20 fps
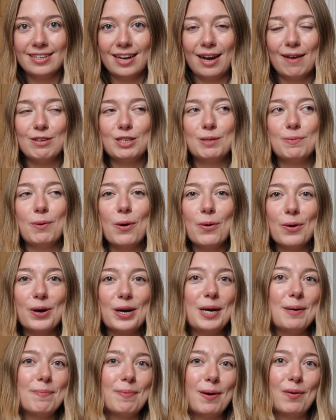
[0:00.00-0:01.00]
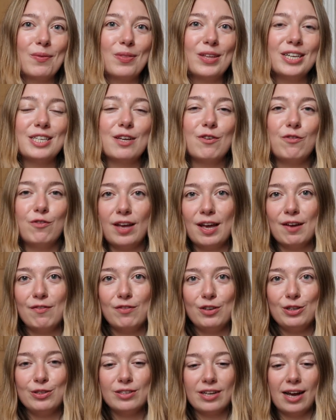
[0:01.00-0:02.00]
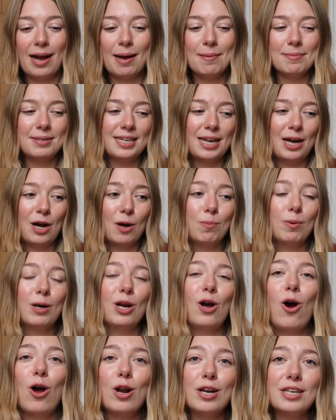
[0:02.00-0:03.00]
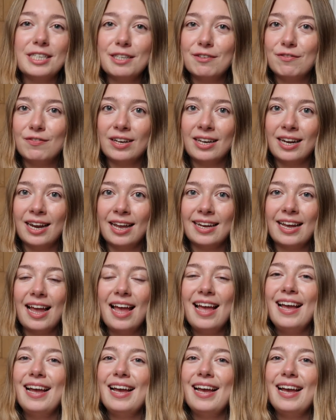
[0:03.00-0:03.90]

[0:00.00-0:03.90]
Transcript: I've spoken about this a fair few times now, but I honestly feel like